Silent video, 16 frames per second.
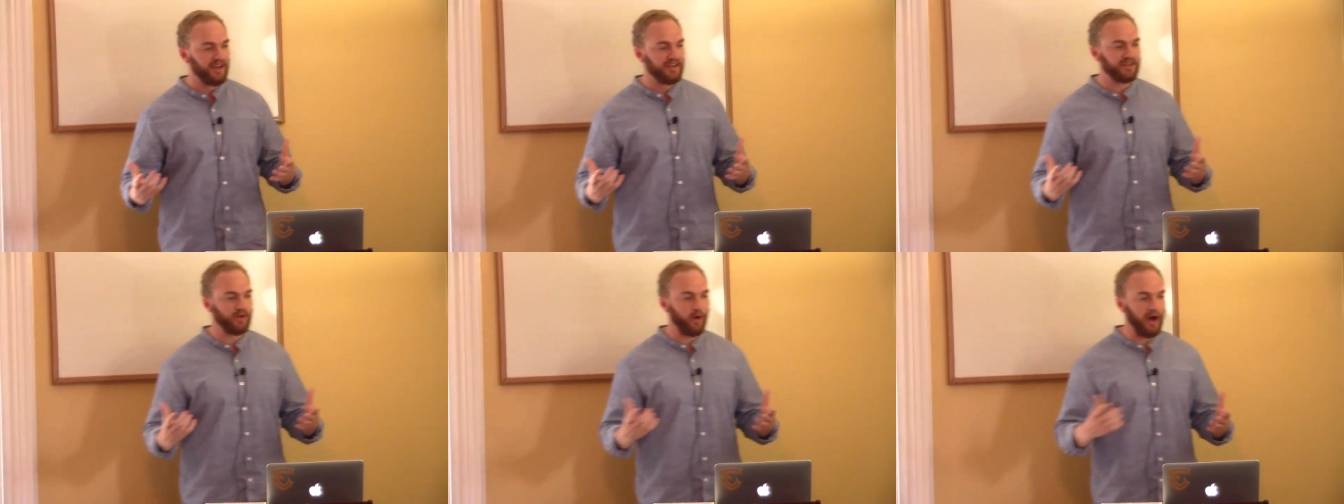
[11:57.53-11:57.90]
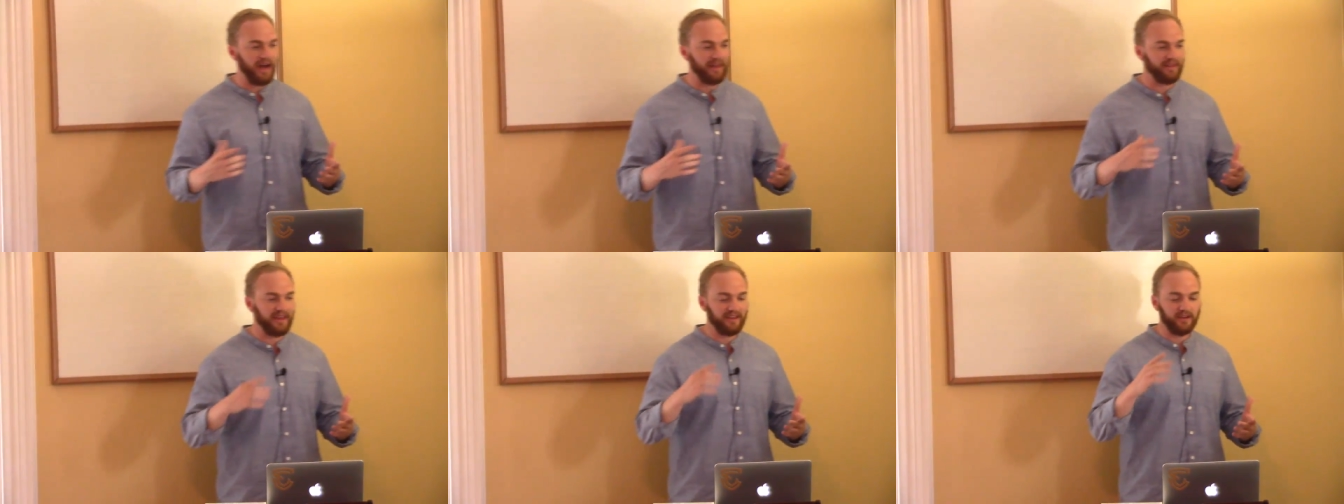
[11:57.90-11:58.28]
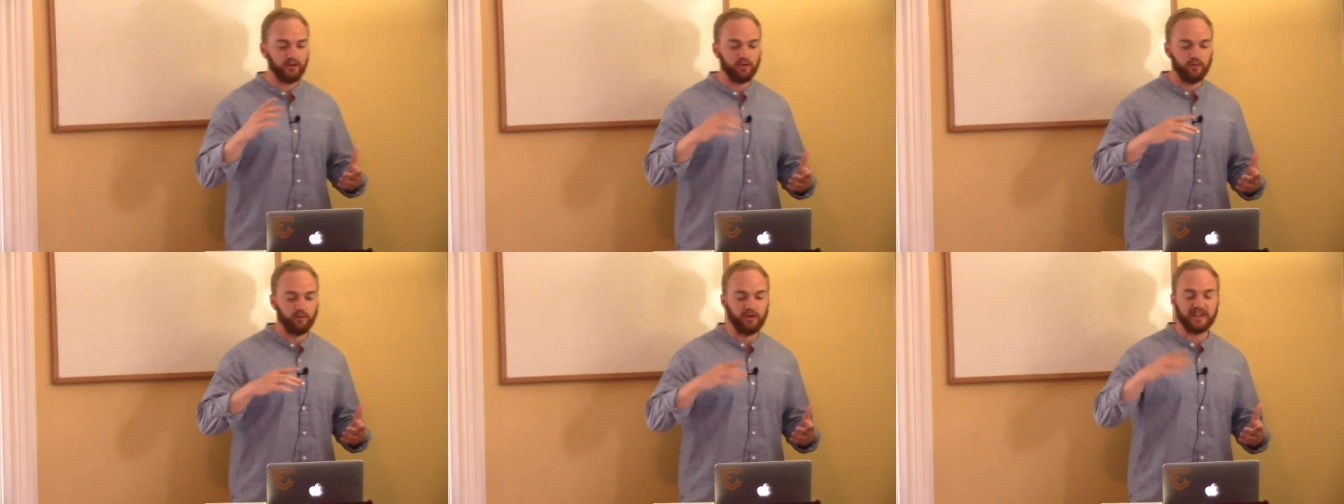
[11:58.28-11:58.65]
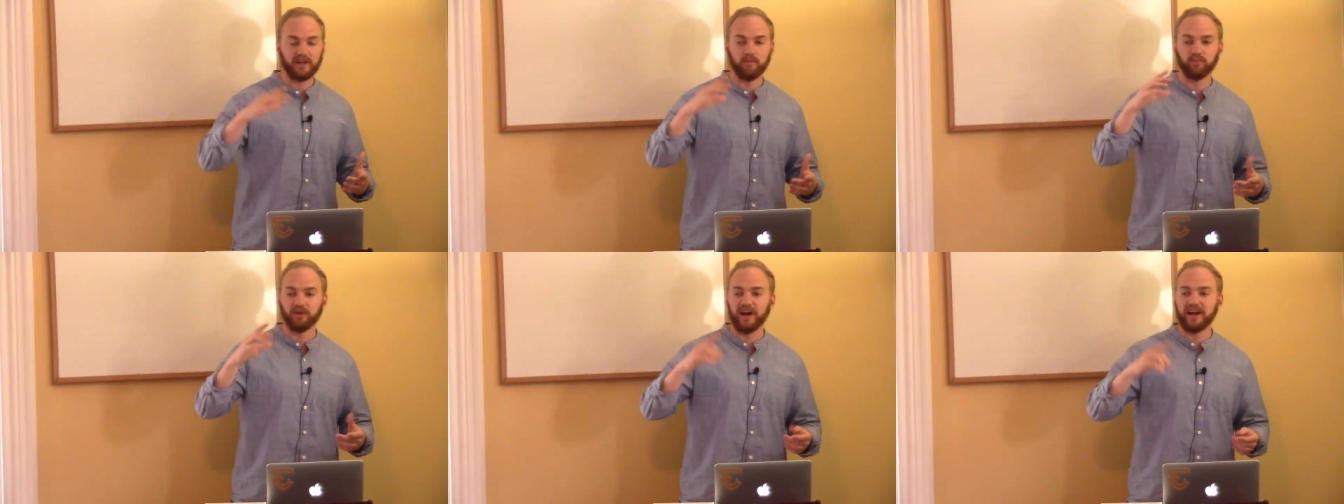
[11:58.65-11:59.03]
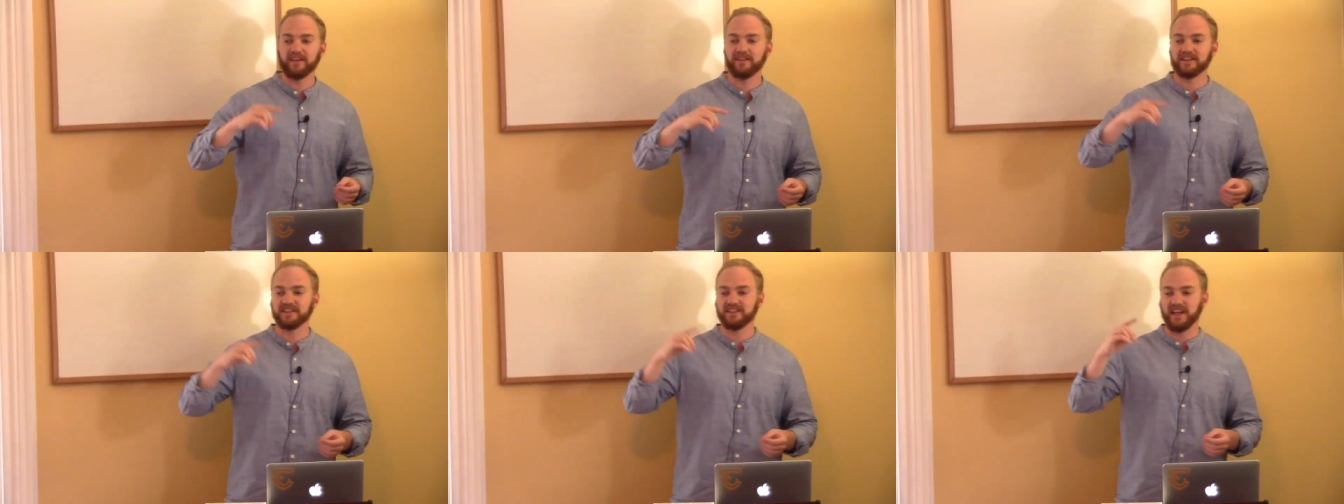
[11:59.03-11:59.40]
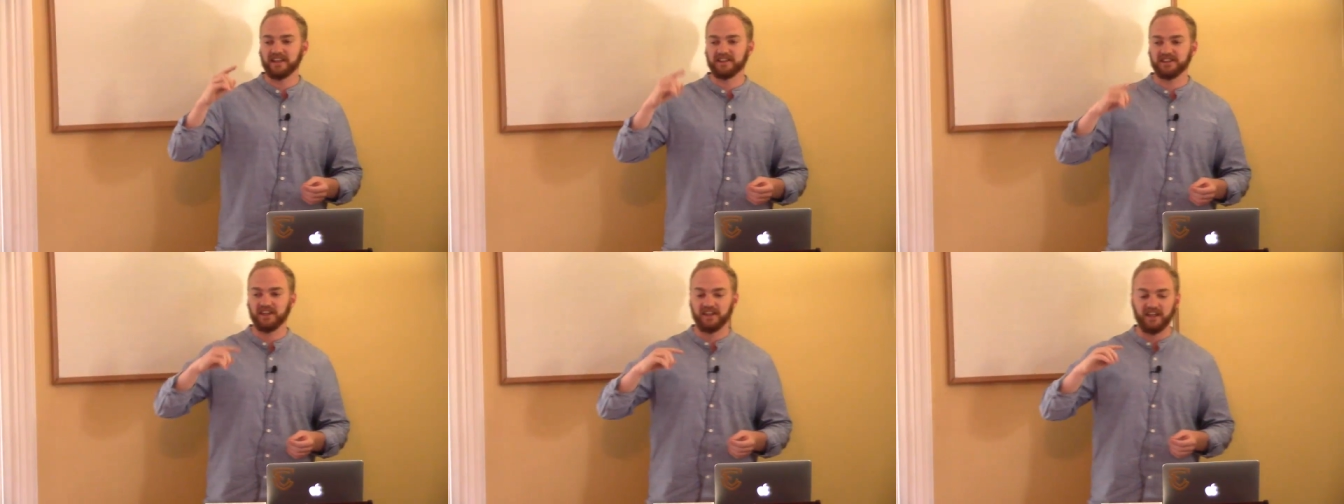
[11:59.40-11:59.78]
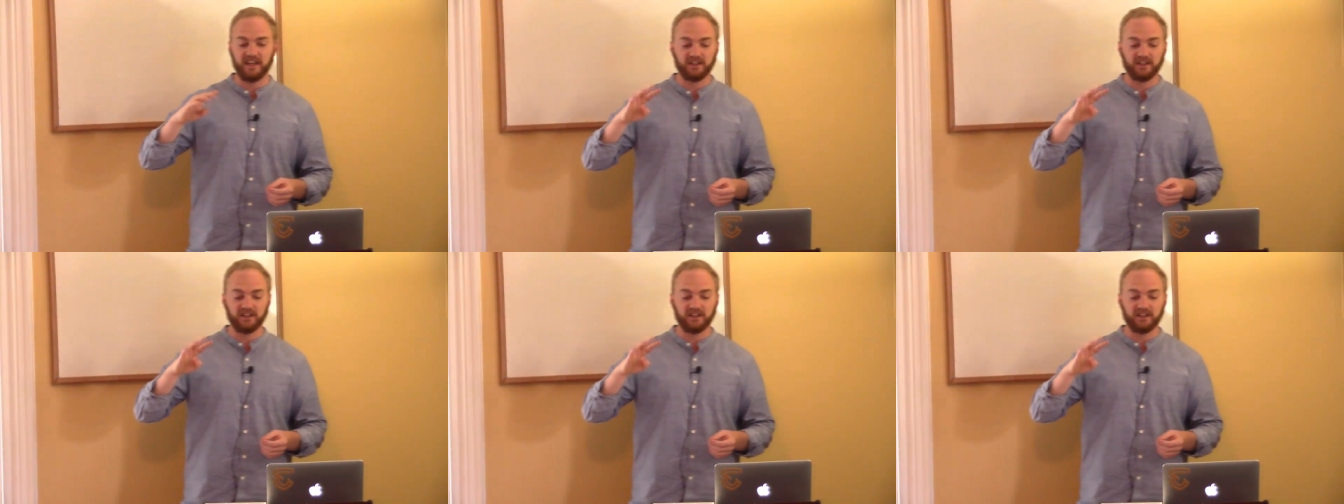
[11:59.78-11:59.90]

So I think you, we can break this section